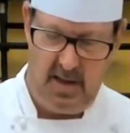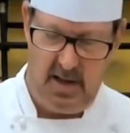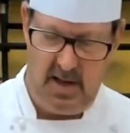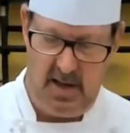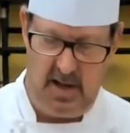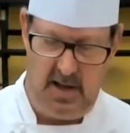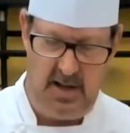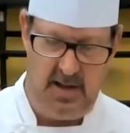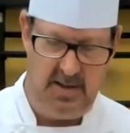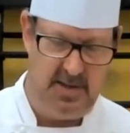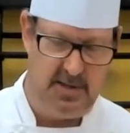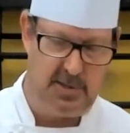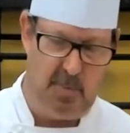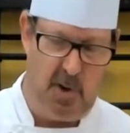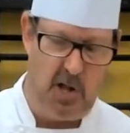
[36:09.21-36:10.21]
the
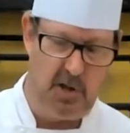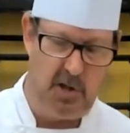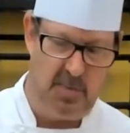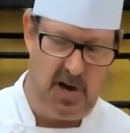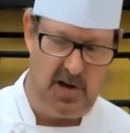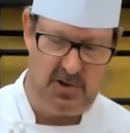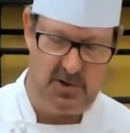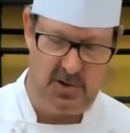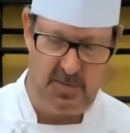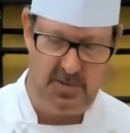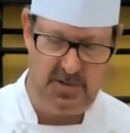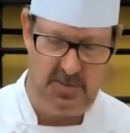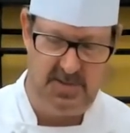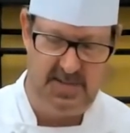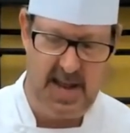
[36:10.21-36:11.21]
smaller mushrooms,
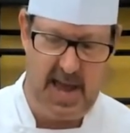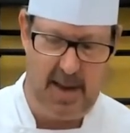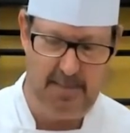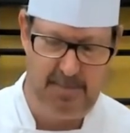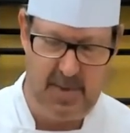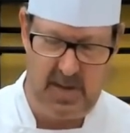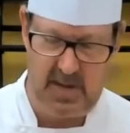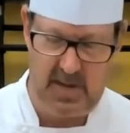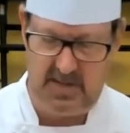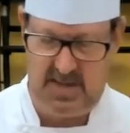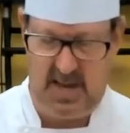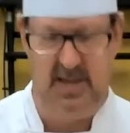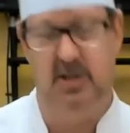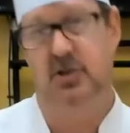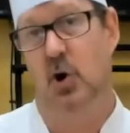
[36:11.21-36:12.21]
some snap peas,
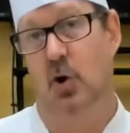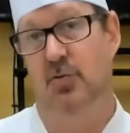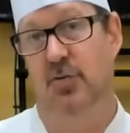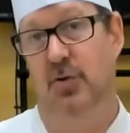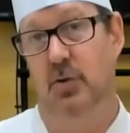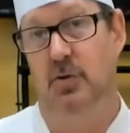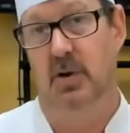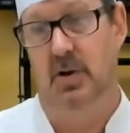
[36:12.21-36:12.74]
and the tofu.